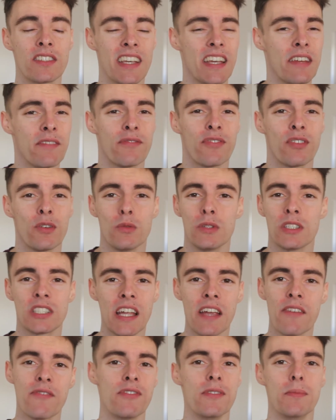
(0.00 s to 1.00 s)
influence
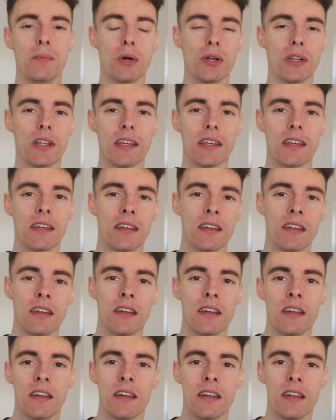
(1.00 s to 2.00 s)
everybody.
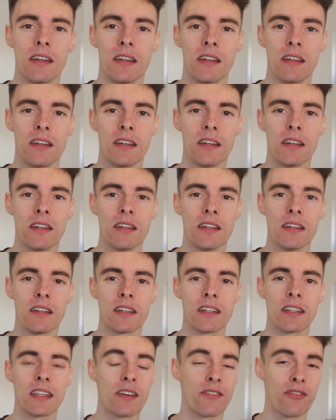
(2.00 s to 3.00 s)

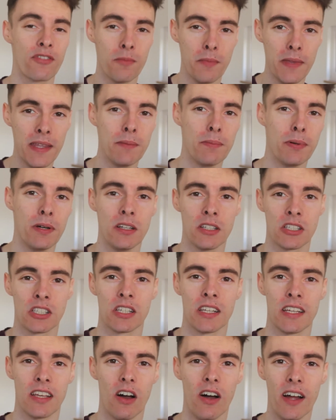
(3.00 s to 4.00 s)
Now, for me
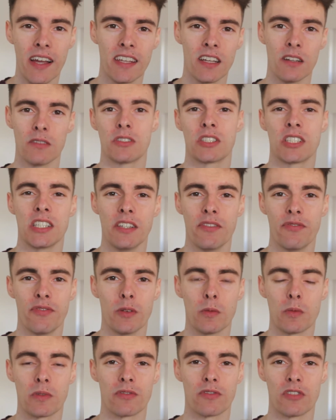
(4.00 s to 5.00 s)
personally, I go to see
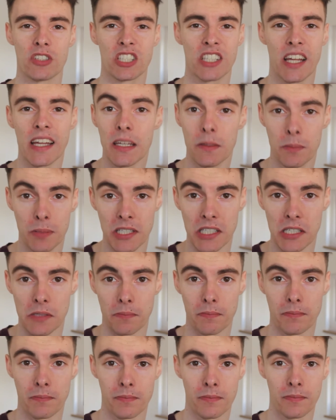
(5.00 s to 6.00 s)
films for
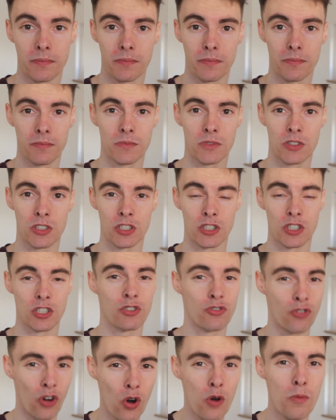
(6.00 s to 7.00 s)
escapism, to
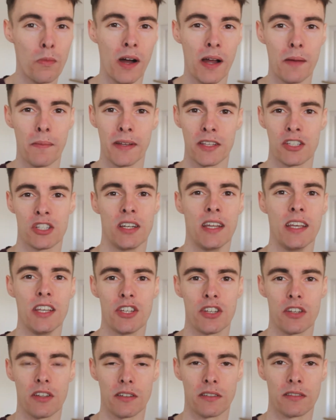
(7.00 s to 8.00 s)
grow my
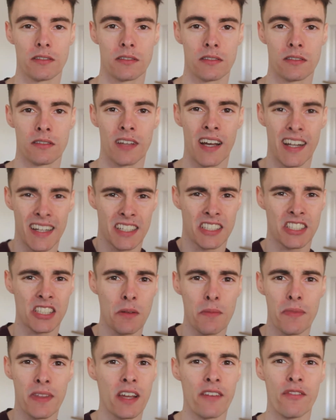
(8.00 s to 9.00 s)
imagination. And that's
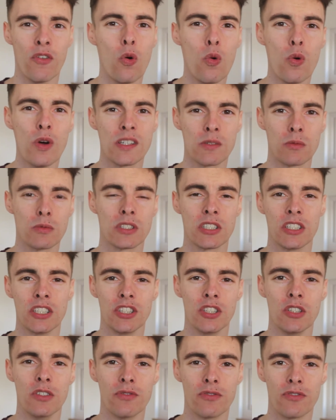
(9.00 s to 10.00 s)
something I've always wanted
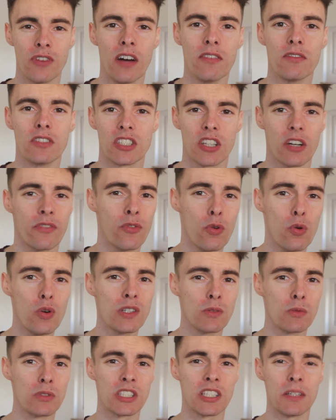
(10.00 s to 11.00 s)
to do for others. I've
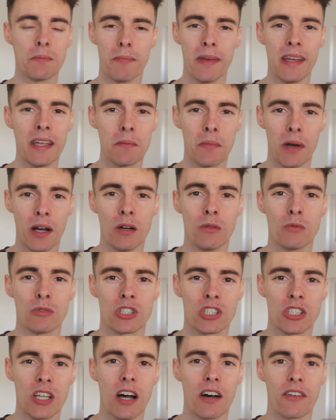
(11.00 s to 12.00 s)
always wanted to make my own
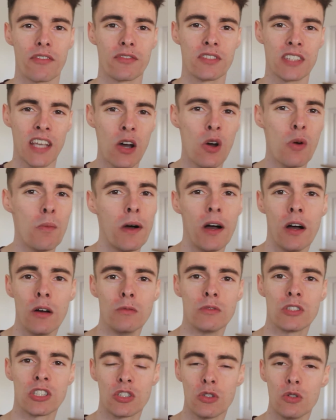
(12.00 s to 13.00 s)
stuff, tell my
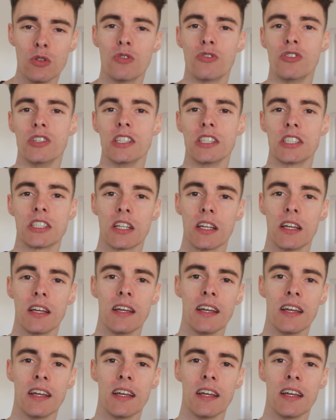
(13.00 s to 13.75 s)
own stories,